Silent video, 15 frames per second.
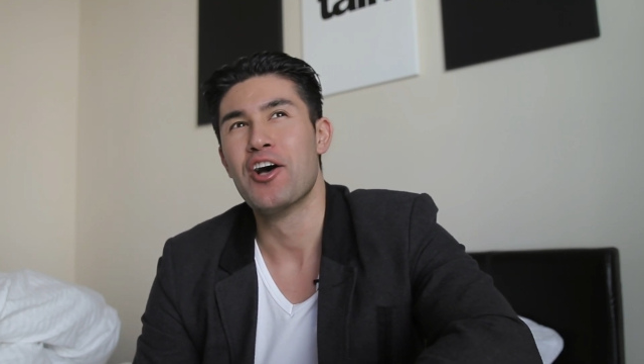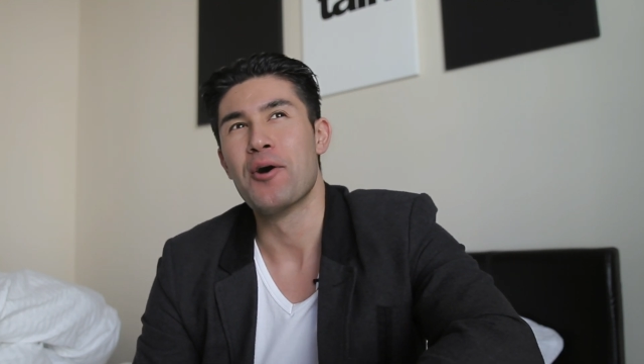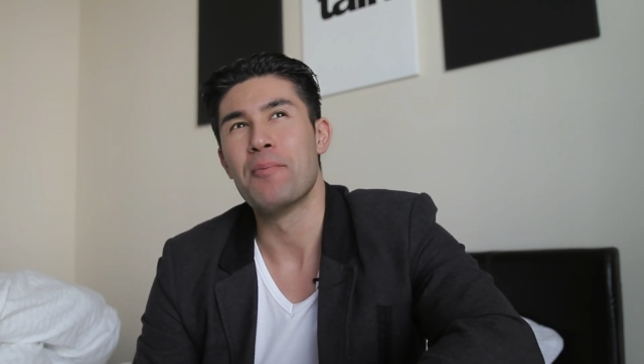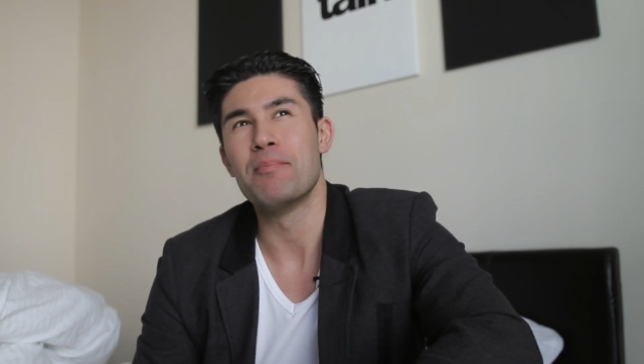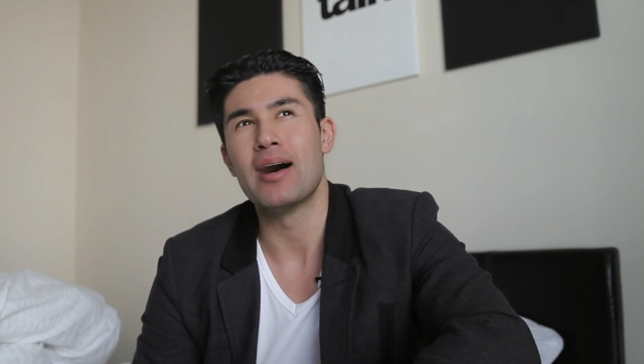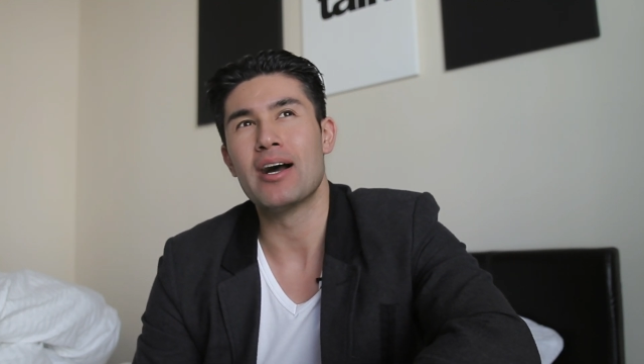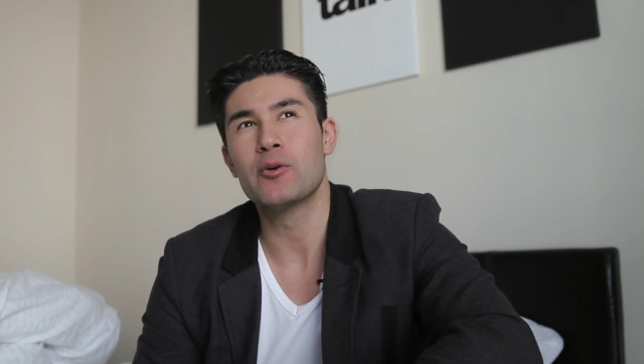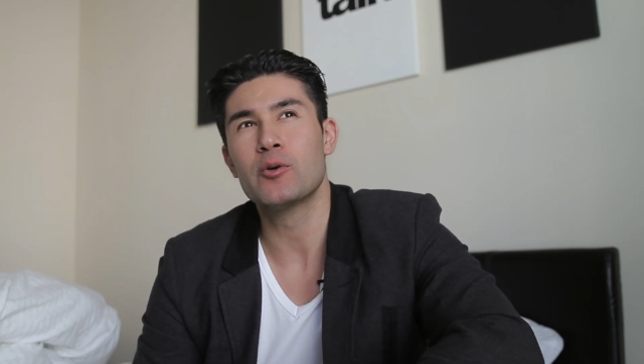
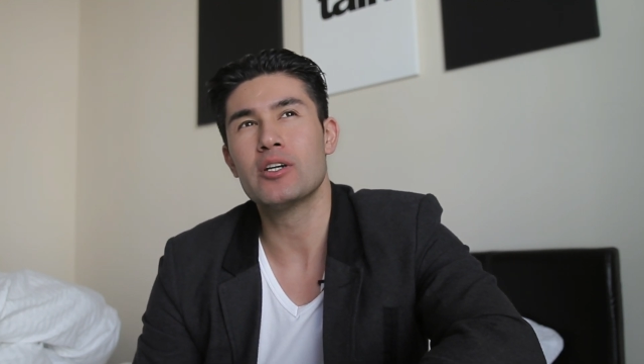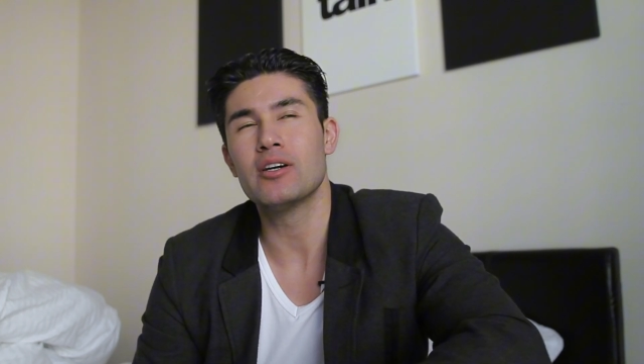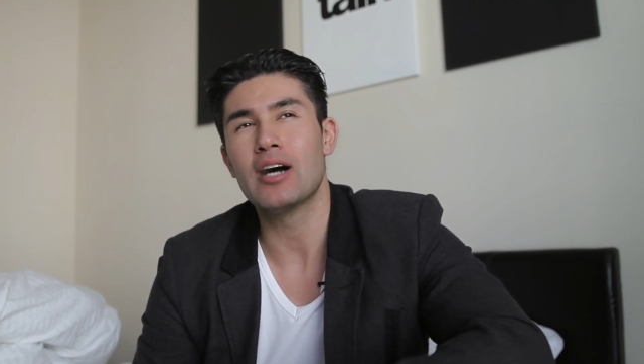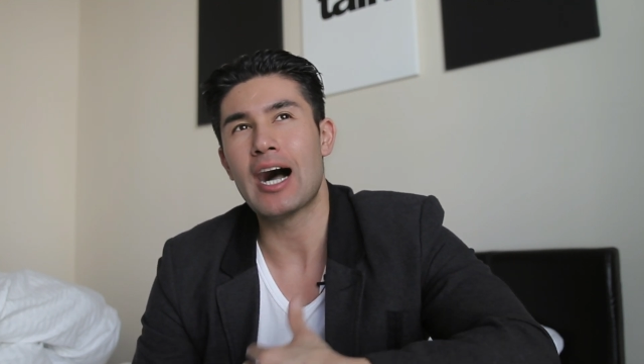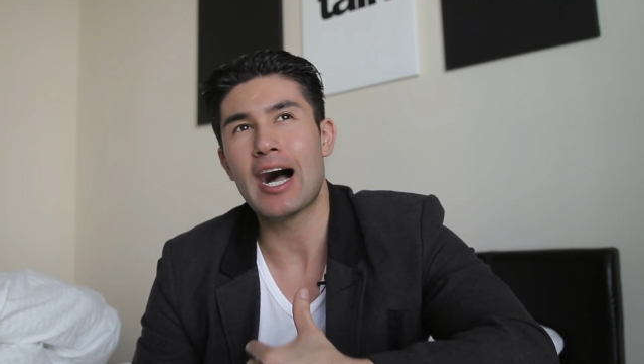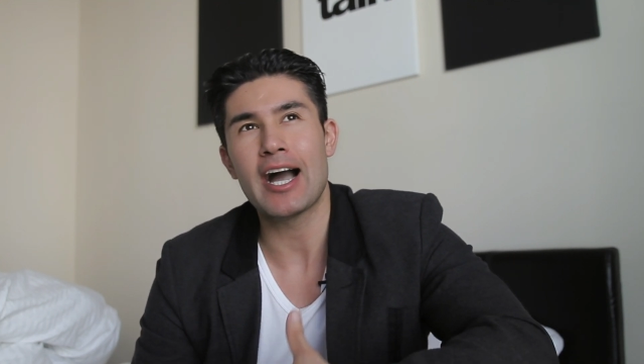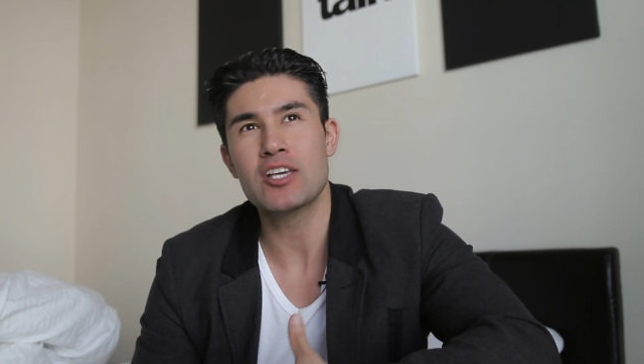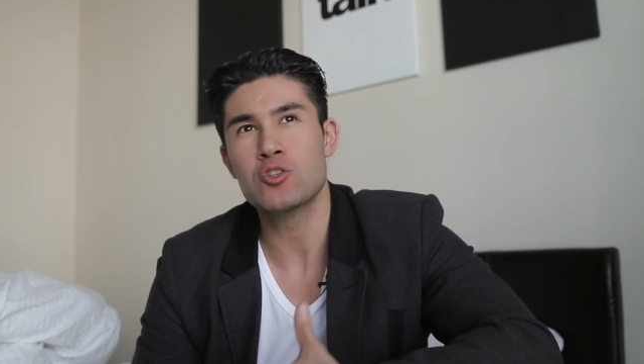My real
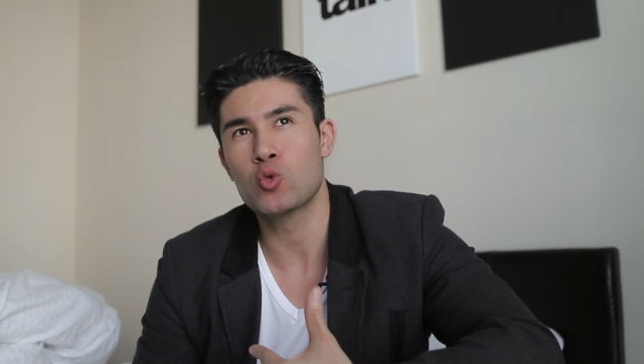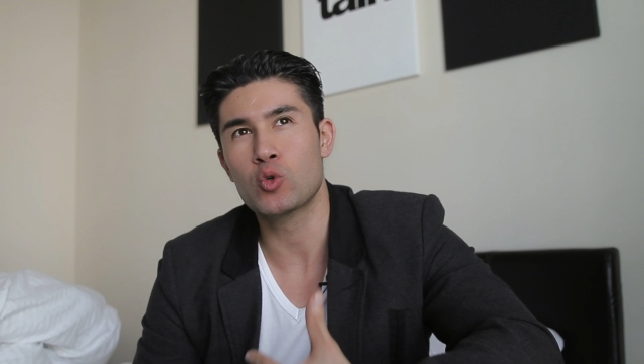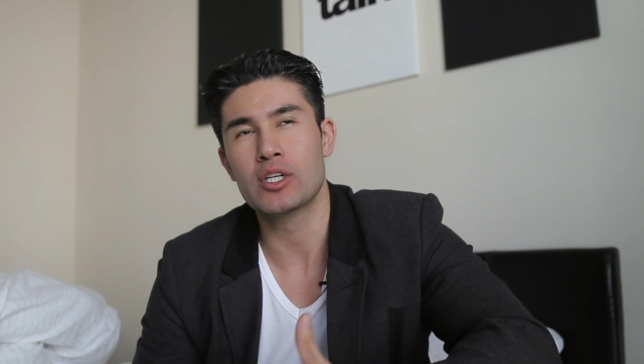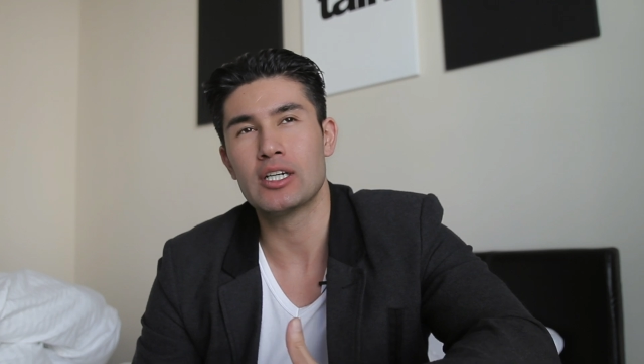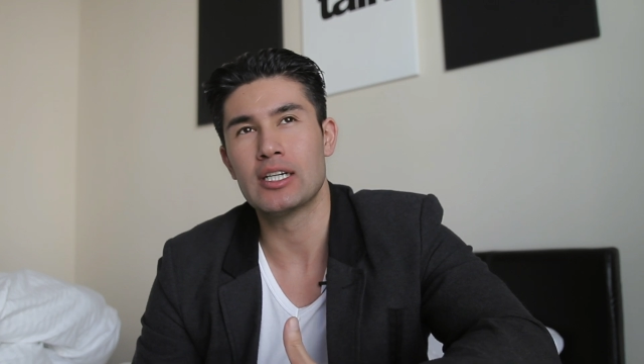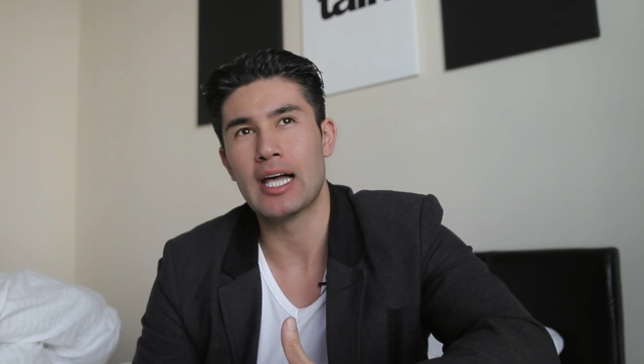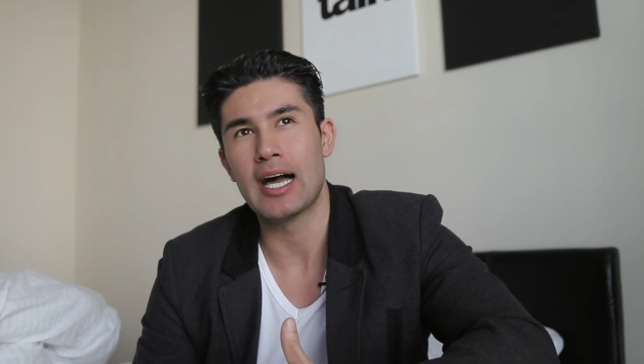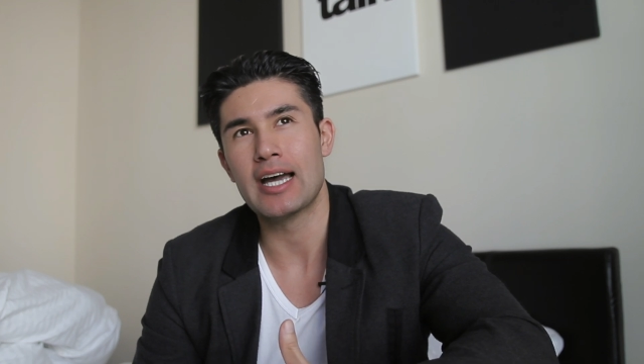eyes
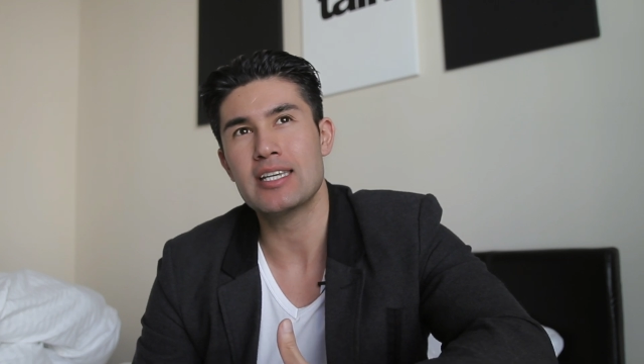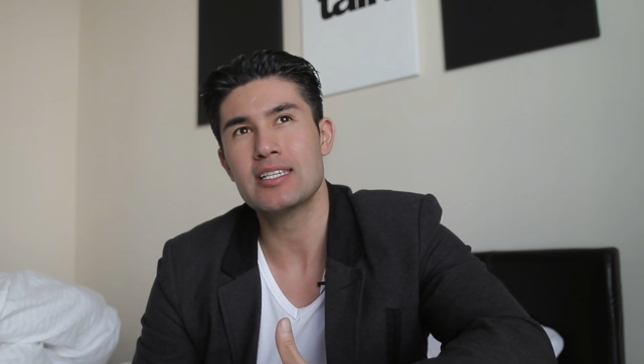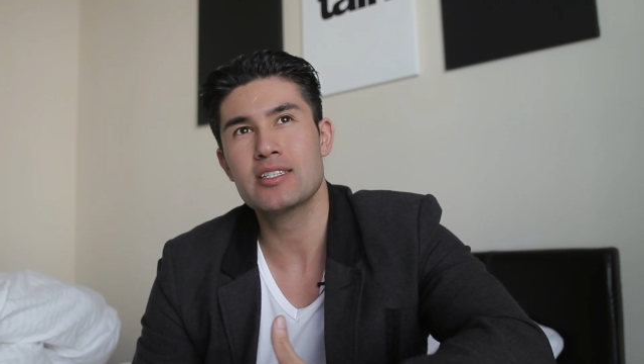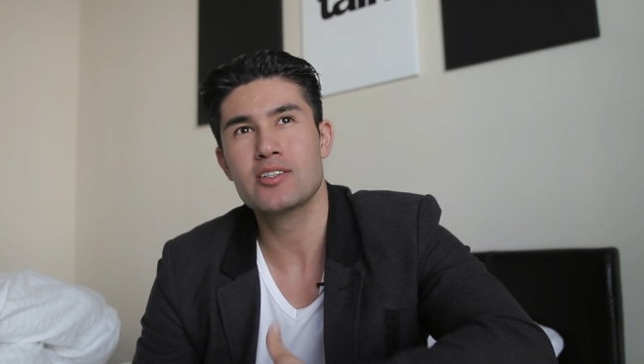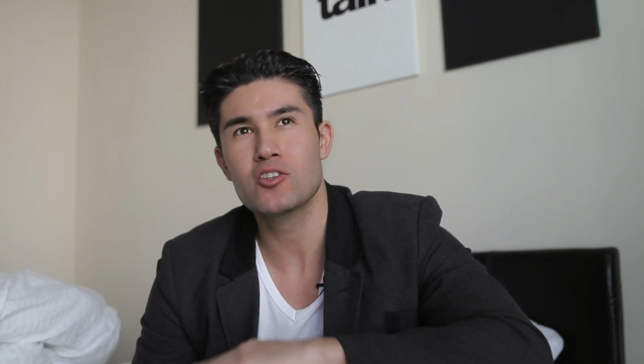realize.